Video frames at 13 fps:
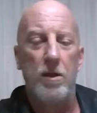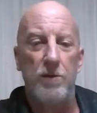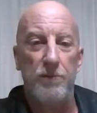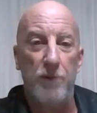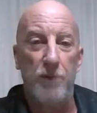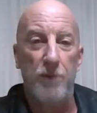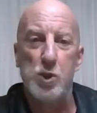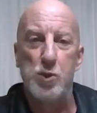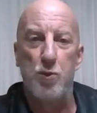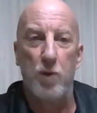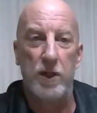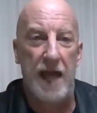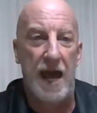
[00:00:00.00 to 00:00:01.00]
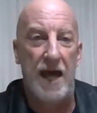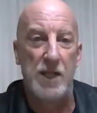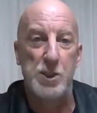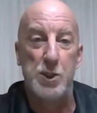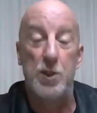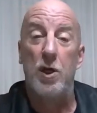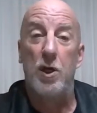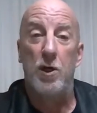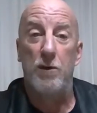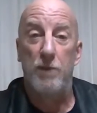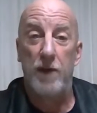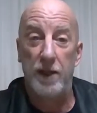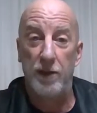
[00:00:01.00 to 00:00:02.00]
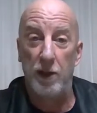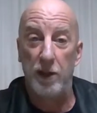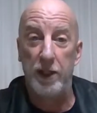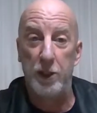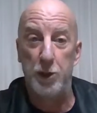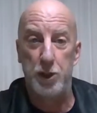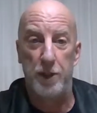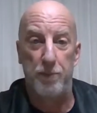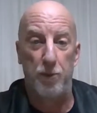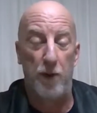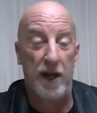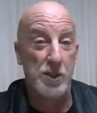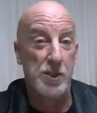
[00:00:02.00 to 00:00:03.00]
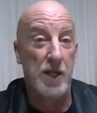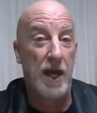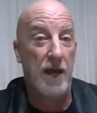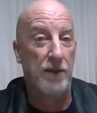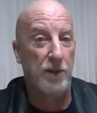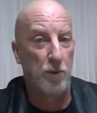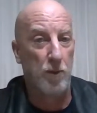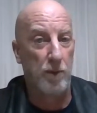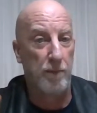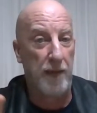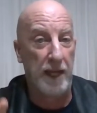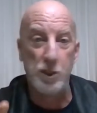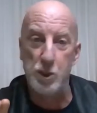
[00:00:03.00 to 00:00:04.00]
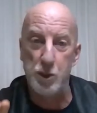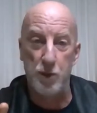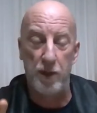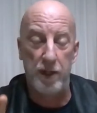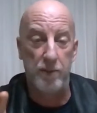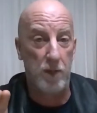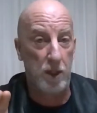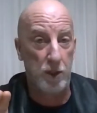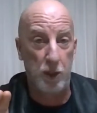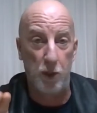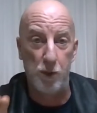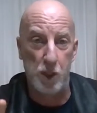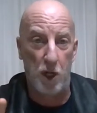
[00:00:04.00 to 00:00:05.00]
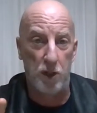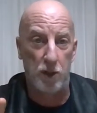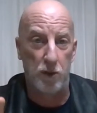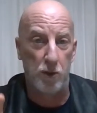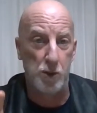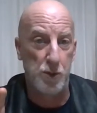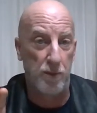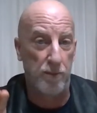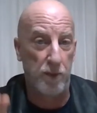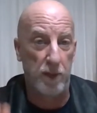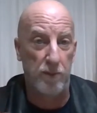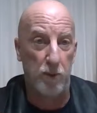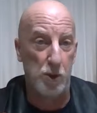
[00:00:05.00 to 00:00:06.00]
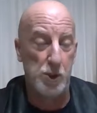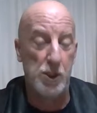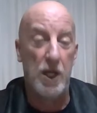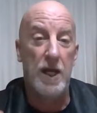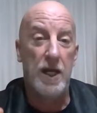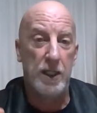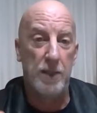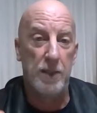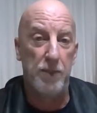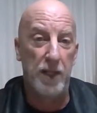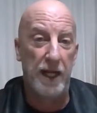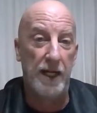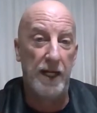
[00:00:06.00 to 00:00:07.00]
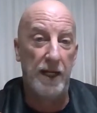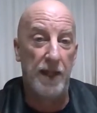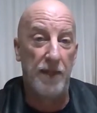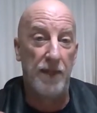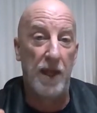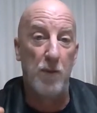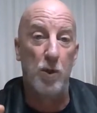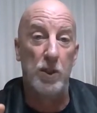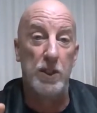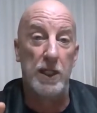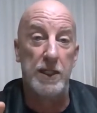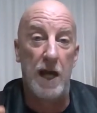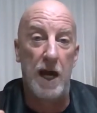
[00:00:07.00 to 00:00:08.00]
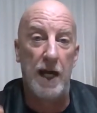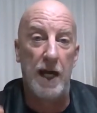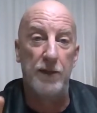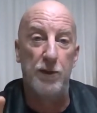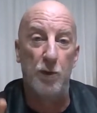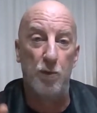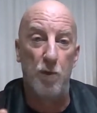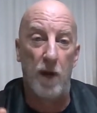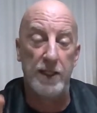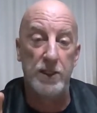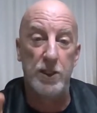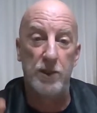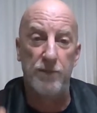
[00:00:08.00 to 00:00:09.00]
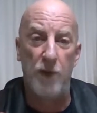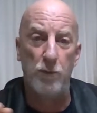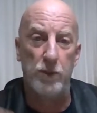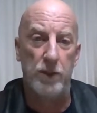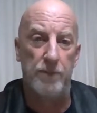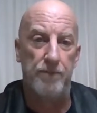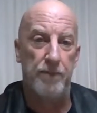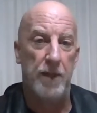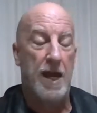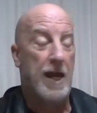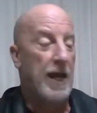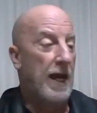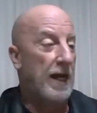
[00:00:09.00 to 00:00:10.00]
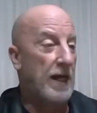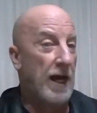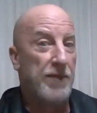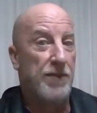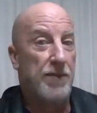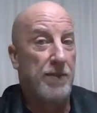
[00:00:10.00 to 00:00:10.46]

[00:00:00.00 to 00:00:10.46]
votes were cast in the leadership race. And there were mainstream news articles from Liberals complaining that they were denied the right to vote. And I